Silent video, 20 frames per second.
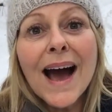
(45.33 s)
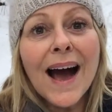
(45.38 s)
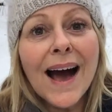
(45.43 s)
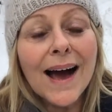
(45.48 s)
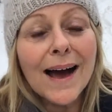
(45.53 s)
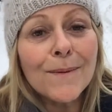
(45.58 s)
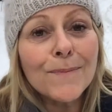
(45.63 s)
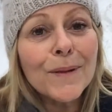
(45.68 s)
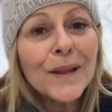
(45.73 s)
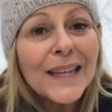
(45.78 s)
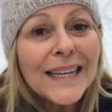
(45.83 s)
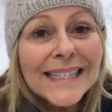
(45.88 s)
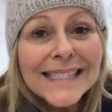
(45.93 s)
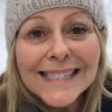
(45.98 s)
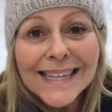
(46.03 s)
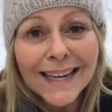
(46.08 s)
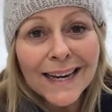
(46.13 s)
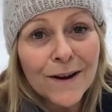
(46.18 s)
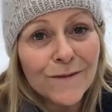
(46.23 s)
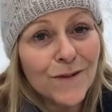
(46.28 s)
Uh, please
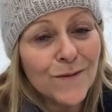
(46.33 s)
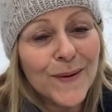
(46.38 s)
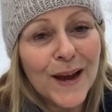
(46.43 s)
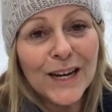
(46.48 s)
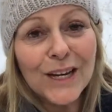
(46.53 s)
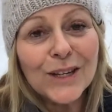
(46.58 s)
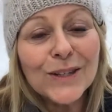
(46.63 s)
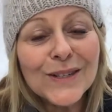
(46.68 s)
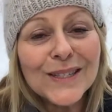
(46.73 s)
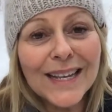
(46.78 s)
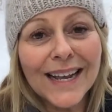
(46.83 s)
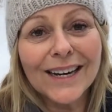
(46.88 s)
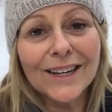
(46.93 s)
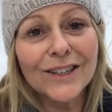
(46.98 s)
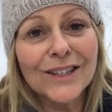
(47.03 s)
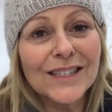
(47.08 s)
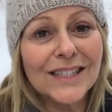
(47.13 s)
sign up for my newsletter.